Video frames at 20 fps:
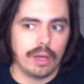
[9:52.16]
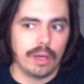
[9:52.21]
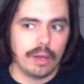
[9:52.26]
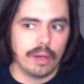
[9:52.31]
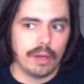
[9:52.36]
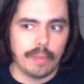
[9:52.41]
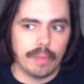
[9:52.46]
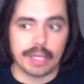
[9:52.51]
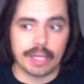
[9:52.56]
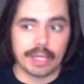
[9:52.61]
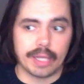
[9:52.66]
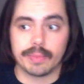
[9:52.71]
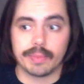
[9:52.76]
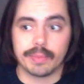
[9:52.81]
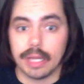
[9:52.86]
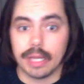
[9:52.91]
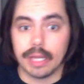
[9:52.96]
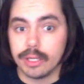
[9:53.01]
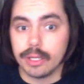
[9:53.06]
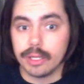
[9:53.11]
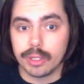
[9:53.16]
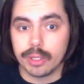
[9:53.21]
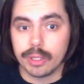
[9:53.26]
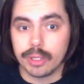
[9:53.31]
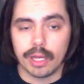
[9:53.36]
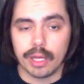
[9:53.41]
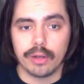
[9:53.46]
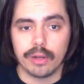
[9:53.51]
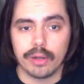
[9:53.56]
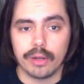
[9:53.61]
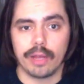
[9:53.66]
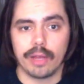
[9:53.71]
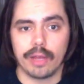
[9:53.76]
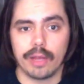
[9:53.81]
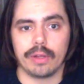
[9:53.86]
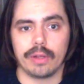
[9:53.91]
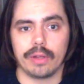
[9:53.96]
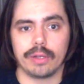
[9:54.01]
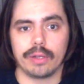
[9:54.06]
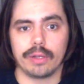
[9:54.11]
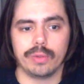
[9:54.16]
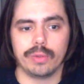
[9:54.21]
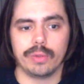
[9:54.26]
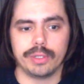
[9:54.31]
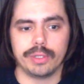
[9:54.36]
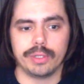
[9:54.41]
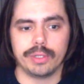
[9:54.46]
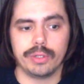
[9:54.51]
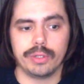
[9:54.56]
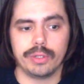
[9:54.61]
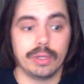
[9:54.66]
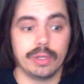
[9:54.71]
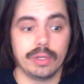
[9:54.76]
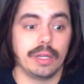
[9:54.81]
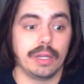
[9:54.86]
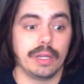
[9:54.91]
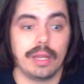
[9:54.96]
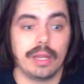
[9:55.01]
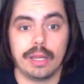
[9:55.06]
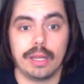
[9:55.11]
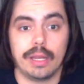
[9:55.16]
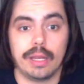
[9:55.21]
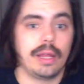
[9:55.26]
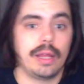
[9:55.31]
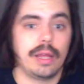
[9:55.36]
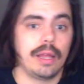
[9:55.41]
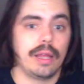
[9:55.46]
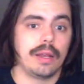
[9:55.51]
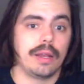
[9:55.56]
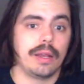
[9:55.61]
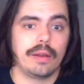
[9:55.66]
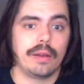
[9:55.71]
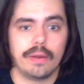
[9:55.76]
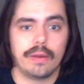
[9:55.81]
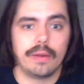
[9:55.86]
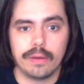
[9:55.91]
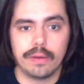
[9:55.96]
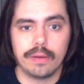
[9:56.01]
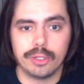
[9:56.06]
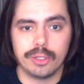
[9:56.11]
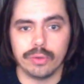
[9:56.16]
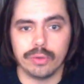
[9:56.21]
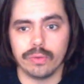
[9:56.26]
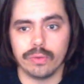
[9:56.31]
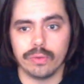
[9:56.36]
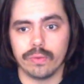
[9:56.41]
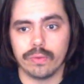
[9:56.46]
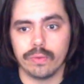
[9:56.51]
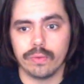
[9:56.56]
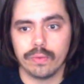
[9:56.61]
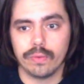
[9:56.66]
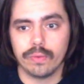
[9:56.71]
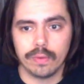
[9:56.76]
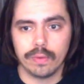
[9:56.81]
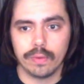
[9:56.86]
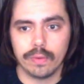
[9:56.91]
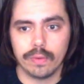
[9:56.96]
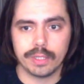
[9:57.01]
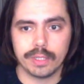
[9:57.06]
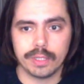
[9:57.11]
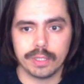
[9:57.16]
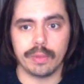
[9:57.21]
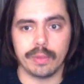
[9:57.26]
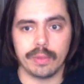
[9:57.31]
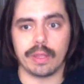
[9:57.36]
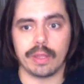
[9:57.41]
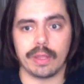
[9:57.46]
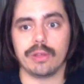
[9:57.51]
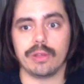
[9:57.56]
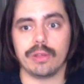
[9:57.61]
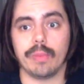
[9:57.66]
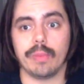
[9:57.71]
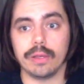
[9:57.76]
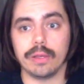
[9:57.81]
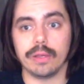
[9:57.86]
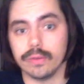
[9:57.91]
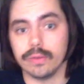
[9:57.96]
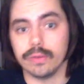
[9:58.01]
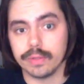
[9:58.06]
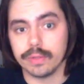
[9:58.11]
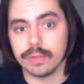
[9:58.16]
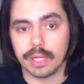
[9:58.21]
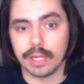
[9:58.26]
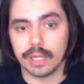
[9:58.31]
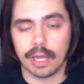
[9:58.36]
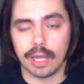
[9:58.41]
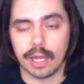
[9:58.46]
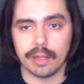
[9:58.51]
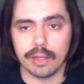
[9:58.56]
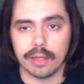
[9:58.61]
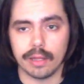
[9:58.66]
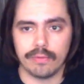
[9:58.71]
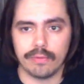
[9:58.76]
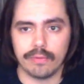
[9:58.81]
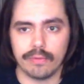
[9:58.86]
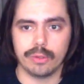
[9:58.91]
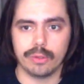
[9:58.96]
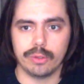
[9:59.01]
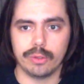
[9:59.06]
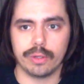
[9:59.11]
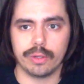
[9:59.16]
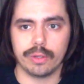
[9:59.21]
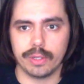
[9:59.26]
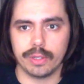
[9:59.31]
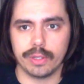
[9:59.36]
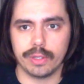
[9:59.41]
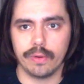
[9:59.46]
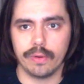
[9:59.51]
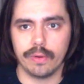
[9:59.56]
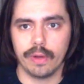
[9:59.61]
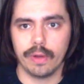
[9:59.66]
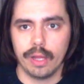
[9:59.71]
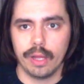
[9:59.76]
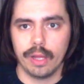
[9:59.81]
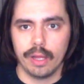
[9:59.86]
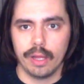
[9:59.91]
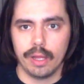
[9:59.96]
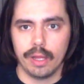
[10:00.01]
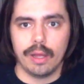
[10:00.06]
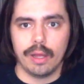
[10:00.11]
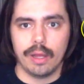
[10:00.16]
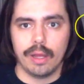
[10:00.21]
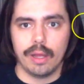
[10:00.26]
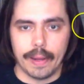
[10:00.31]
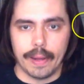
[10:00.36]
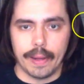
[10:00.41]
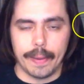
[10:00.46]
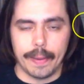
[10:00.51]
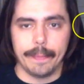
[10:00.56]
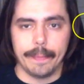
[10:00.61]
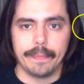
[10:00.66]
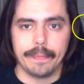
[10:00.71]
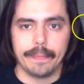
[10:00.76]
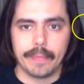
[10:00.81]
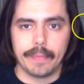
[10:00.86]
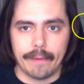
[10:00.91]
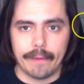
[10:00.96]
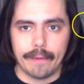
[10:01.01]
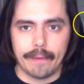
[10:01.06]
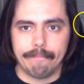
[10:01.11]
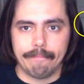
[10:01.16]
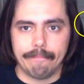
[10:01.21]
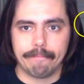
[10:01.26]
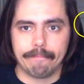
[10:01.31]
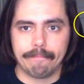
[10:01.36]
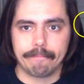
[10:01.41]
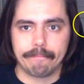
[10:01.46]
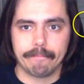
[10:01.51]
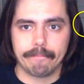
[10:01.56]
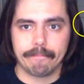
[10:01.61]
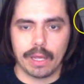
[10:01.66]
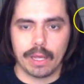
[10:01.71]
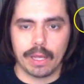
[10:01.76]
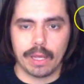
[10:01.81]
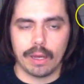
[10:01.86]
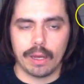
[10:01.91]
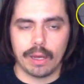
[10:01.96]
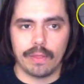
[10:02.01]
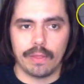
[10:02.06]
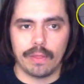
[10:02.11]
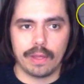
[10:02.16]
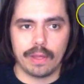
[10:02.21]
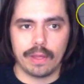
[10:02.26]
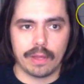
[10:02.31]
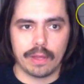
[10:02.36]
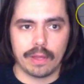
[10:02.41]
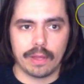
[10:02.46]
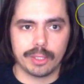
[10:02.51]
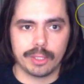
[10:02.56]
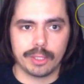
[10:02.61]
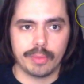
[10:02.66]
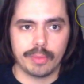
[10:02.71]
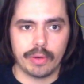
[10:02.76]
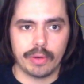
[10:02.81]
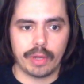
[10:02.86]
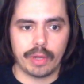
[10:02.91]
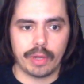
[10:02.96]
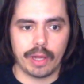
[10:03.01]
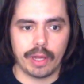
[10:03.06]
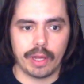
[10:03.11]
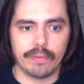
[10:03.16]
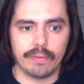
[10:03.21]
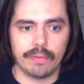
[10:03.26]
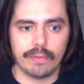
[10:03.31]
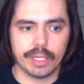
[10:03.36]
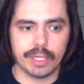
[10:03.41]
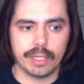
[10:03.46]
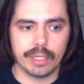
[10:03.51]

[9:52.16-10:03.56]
explanation that you're giving to a student into something that you might use again in the future. So Yeah, I think that just about covers it.